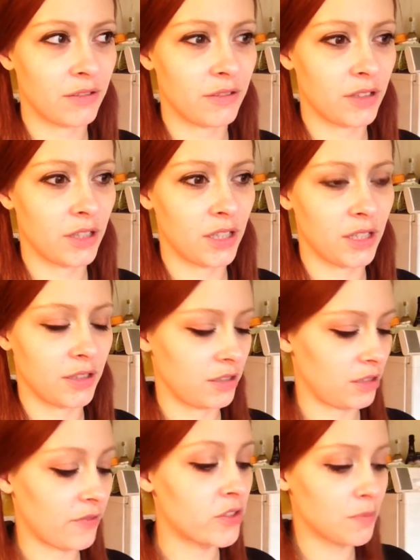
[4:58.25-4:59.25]

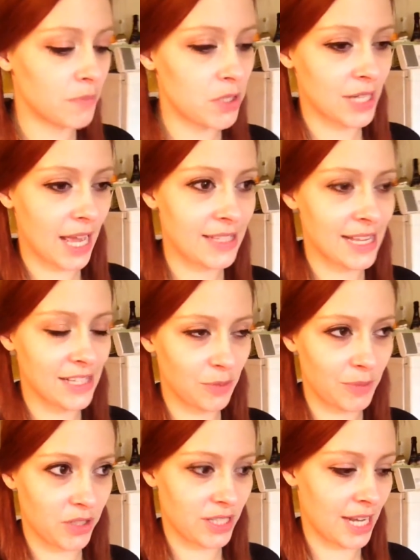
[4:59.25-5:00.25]
I've done Mondays, that's
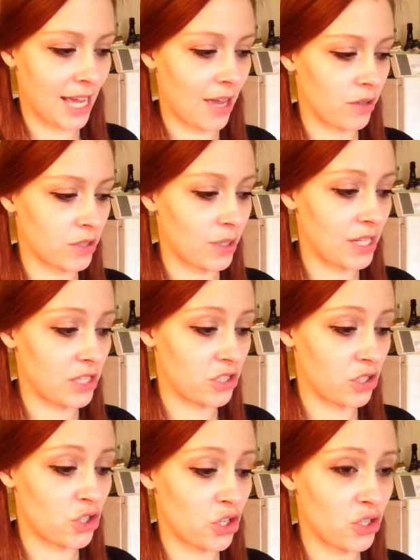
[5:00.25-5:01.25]
uploading now, so I need to
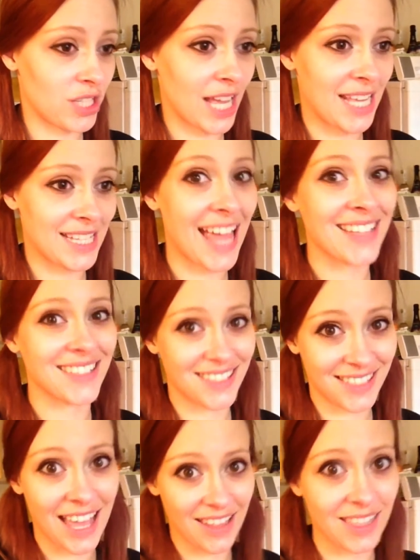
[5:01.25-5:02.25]
do Tuesdays and
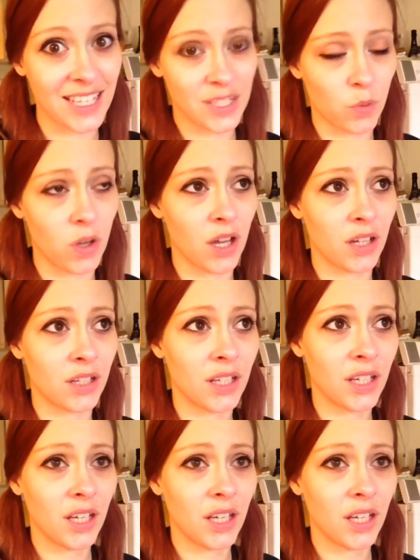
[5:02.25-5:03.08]
this one.